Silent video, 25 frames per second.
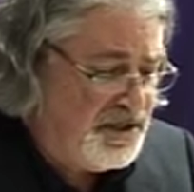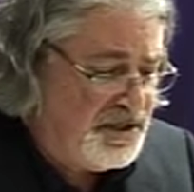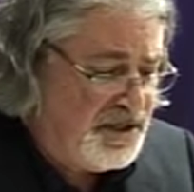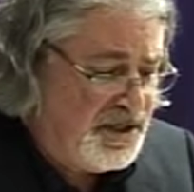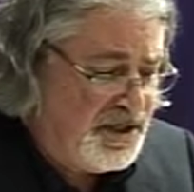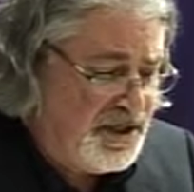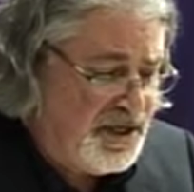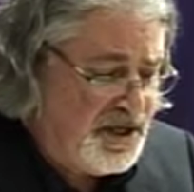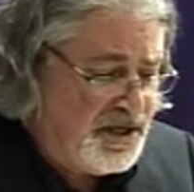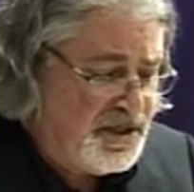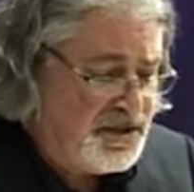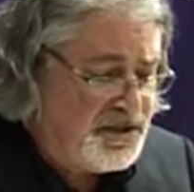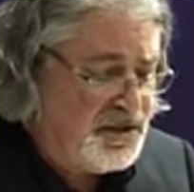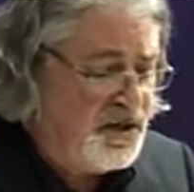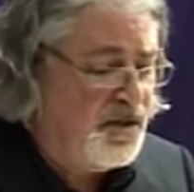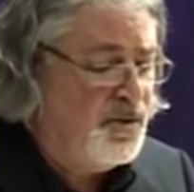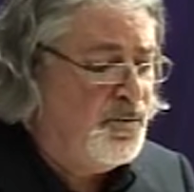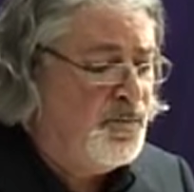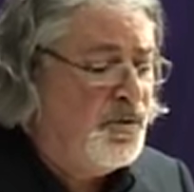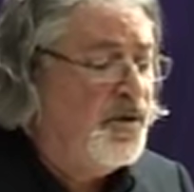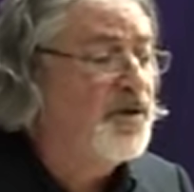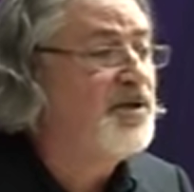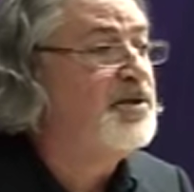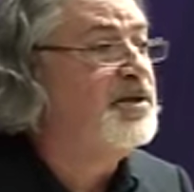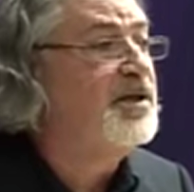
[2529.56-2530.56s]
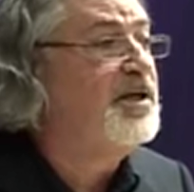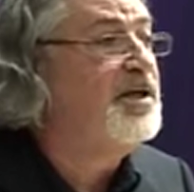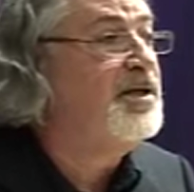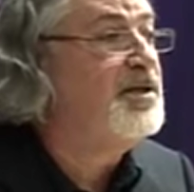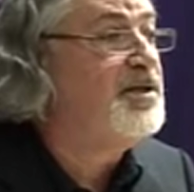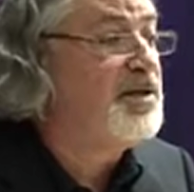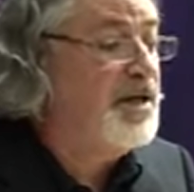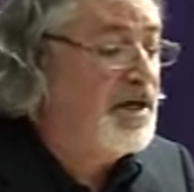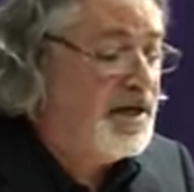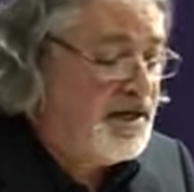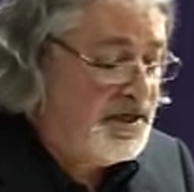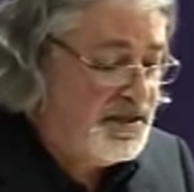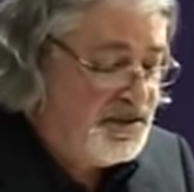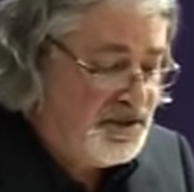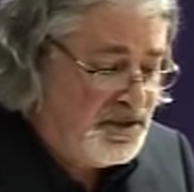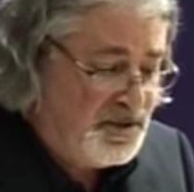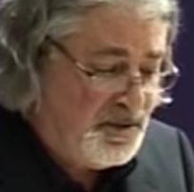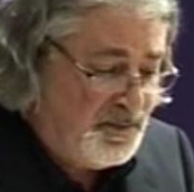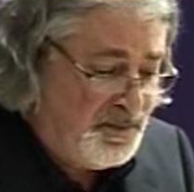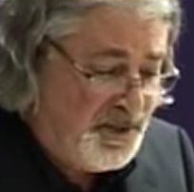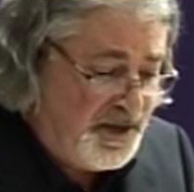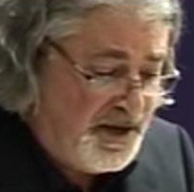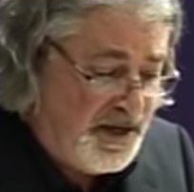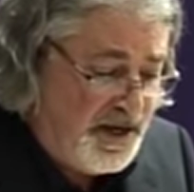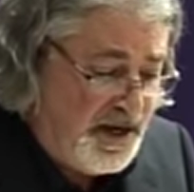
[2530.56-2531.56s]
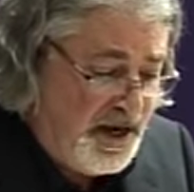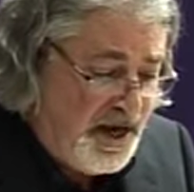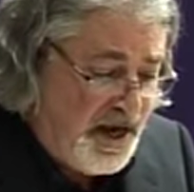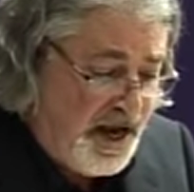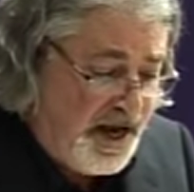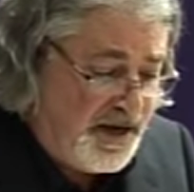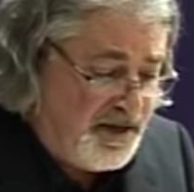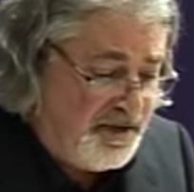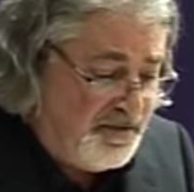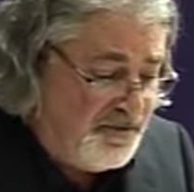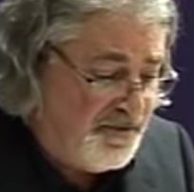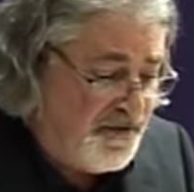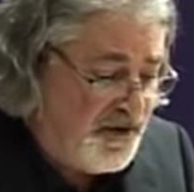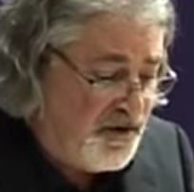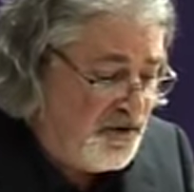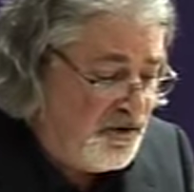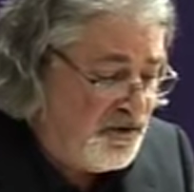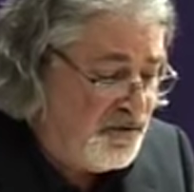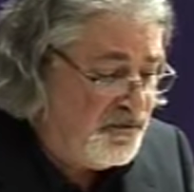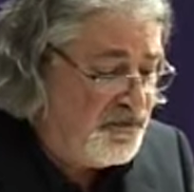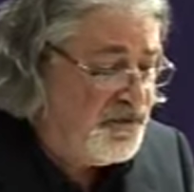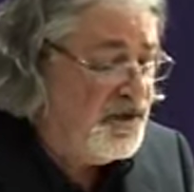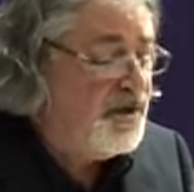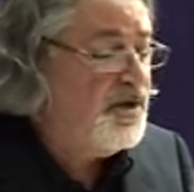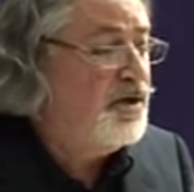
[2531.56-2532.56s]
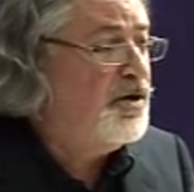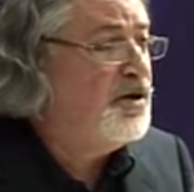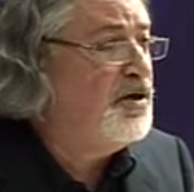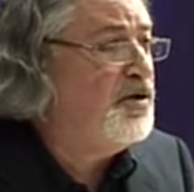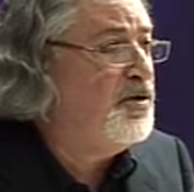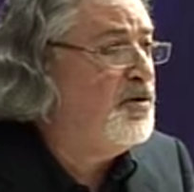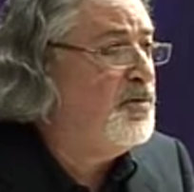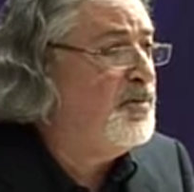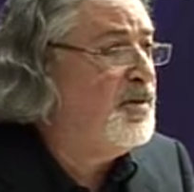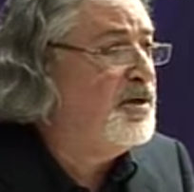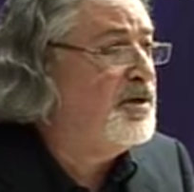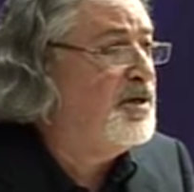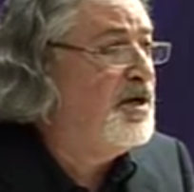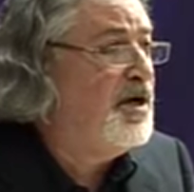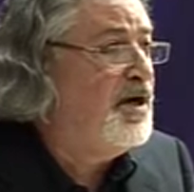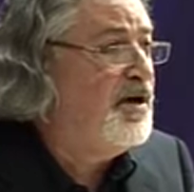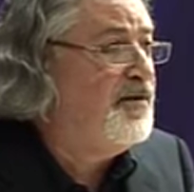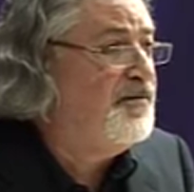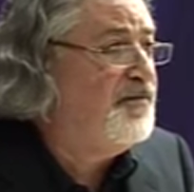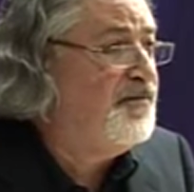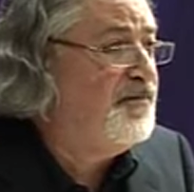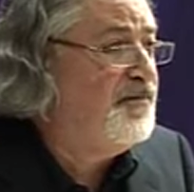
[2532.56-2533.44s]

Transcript: 30 years on what he takes to be an evolved human